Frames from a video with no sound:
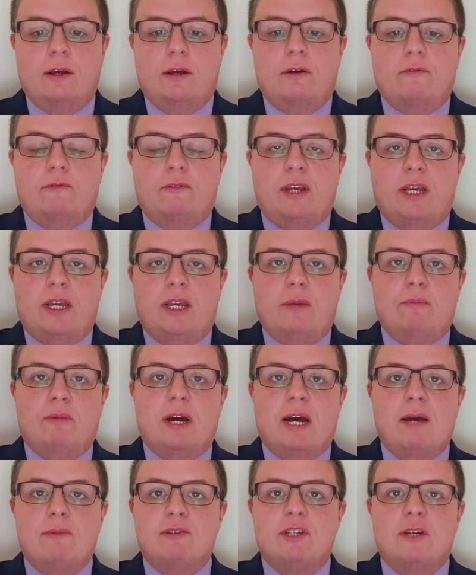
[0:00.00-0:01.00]
Thinking
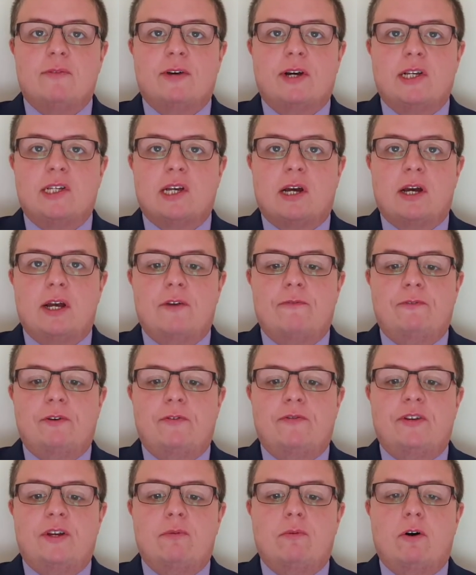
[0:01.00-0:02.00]
perhaps of Isaiah
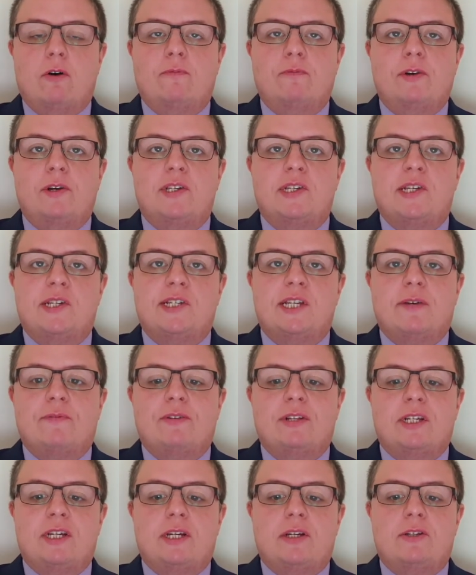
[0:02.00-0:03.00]
51, verses
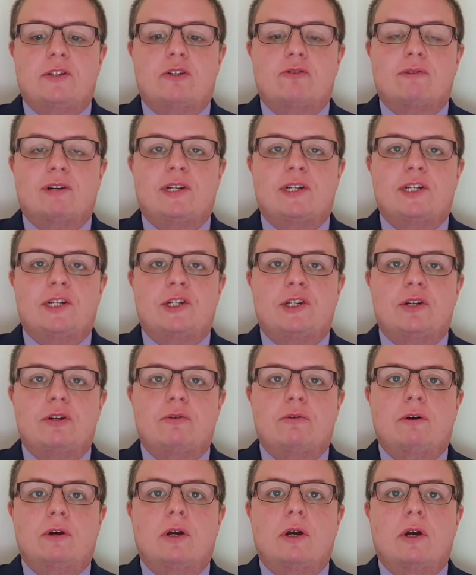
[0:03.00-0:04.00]
17 to
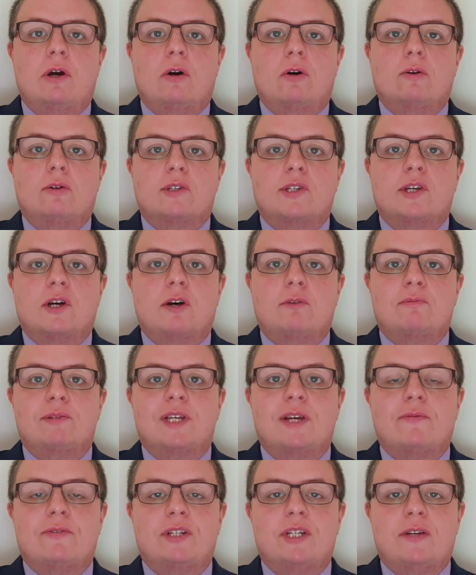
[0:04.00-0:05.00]
22, or Psalm
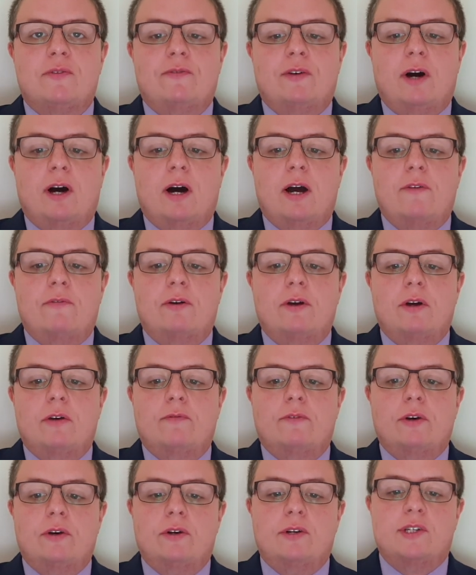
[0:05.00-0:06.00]
75,
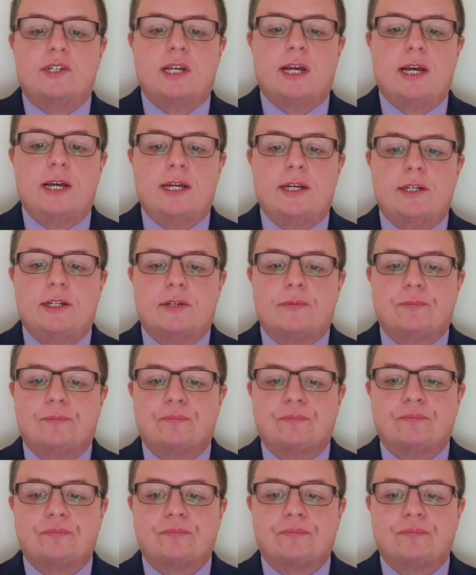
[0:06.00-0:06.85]
verse 8.